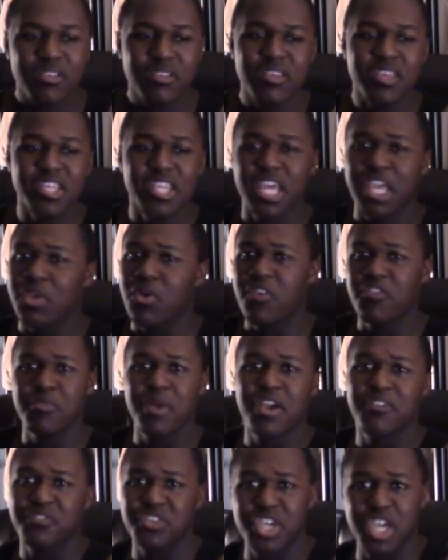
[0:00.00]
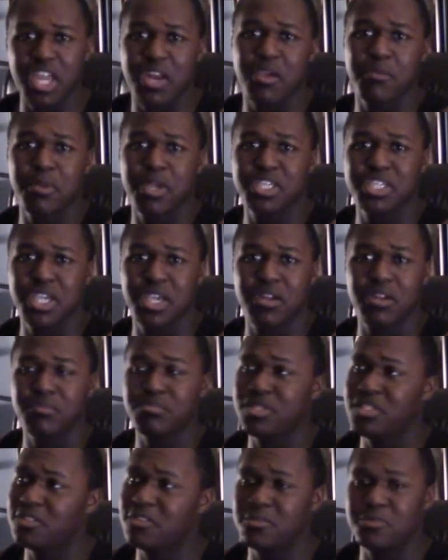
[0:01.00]
thank you everybody for checking out my channel.
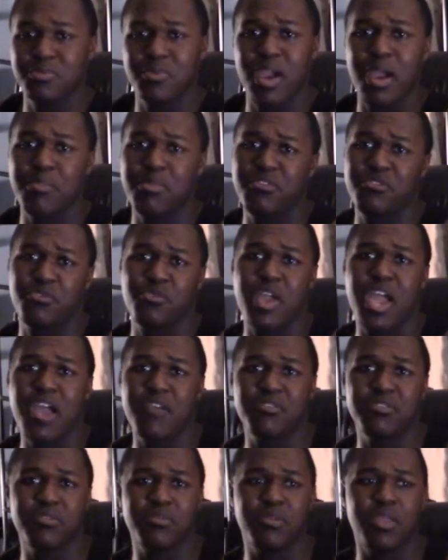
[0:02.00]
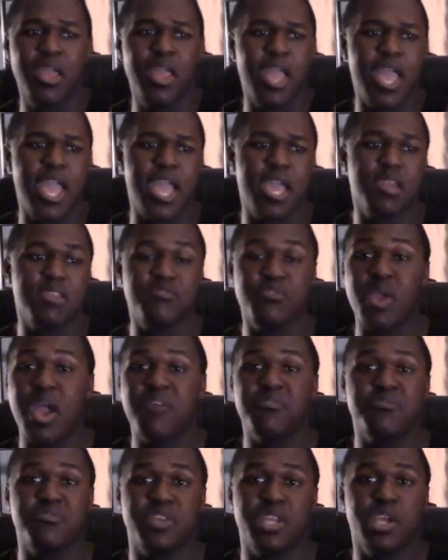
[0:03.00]
Please subscribe if you haven't, and if you
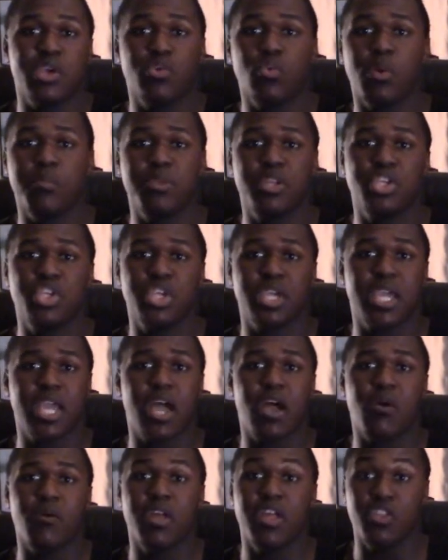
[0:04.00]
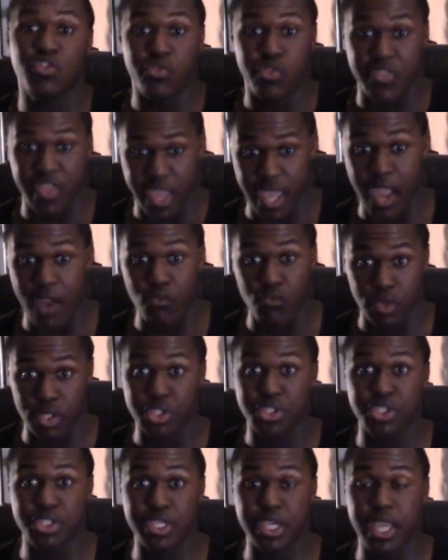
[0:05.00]
have a video you want me to check out and think I really
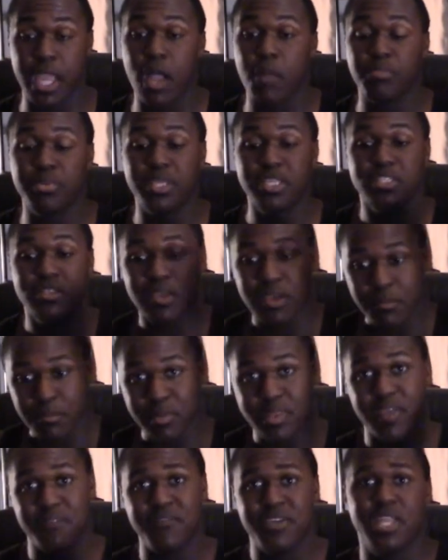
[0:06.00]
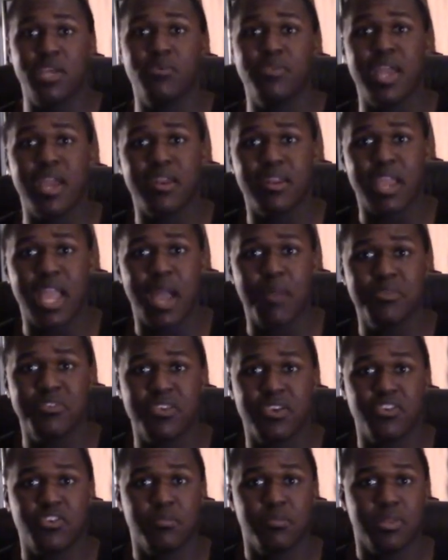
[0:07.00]
should check out, please put that video down in the comment
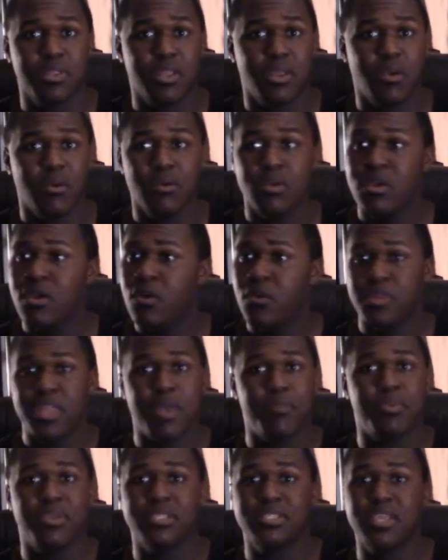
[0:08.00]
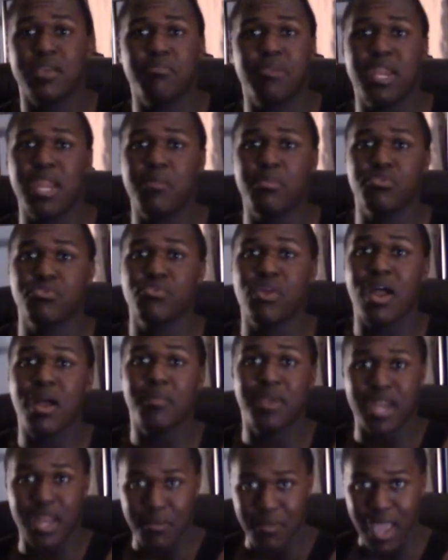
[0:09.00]
section below. With that being said, my name is
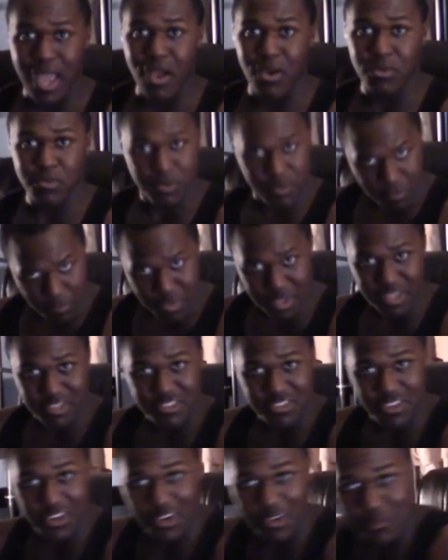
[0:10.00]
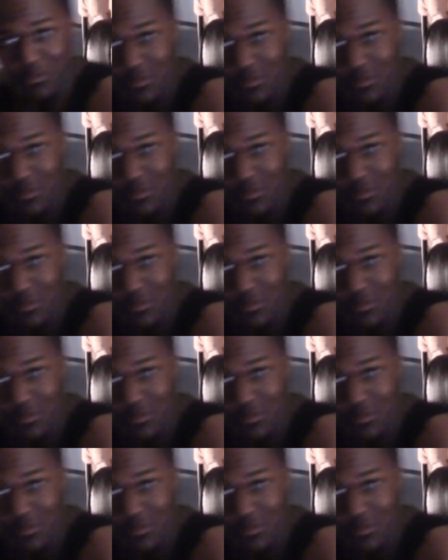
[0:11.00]
Rob and I'm out. Peace, y'all.